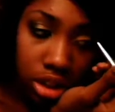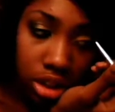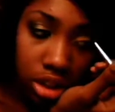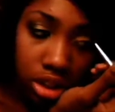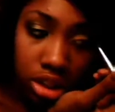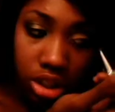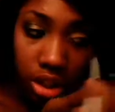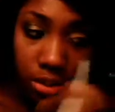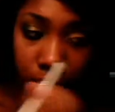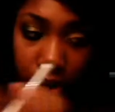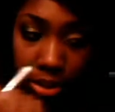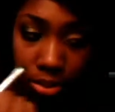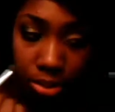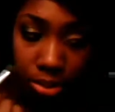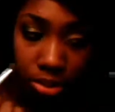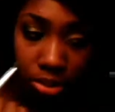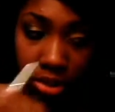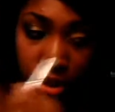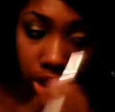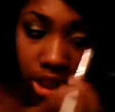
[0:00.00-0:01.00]
So
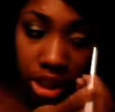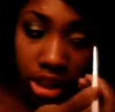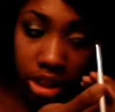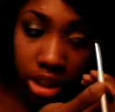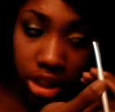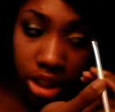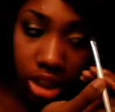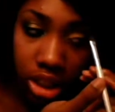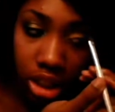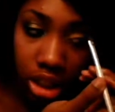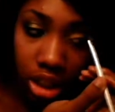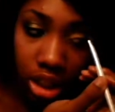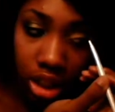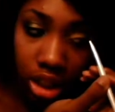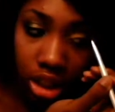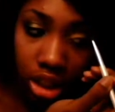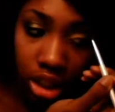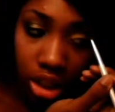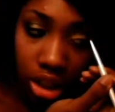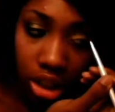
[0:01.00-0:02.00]
people can
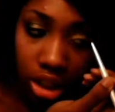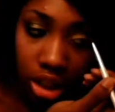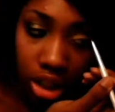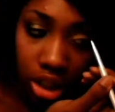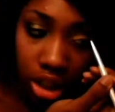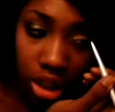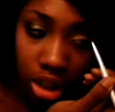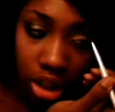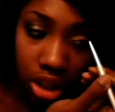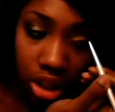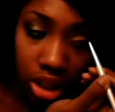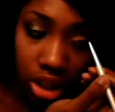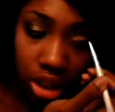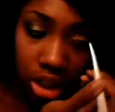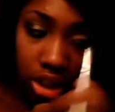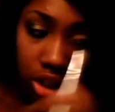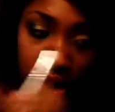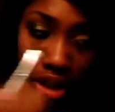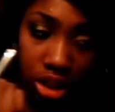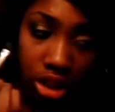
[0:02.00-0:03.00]
see, you know,
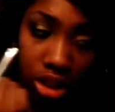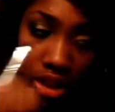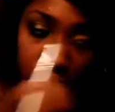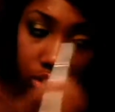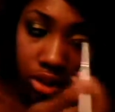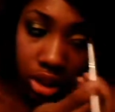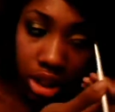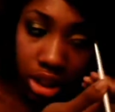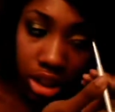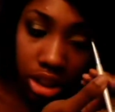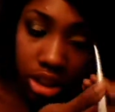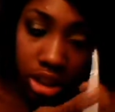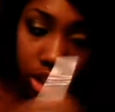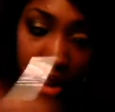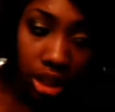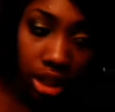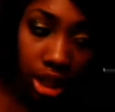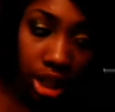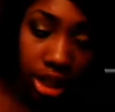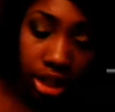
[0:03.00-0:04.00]
you can
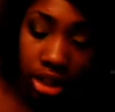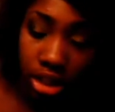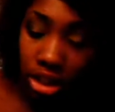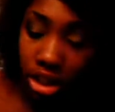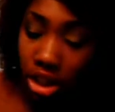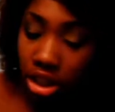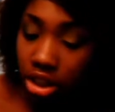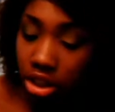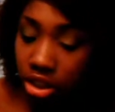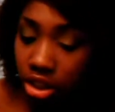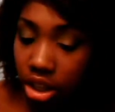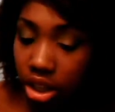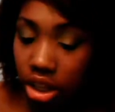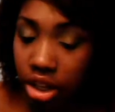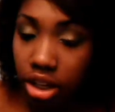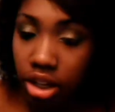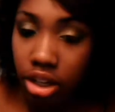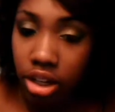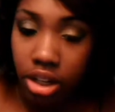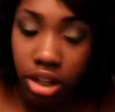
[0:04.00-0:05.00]
see that color
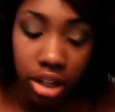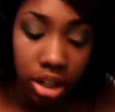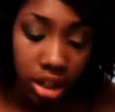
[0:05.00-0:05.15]
there.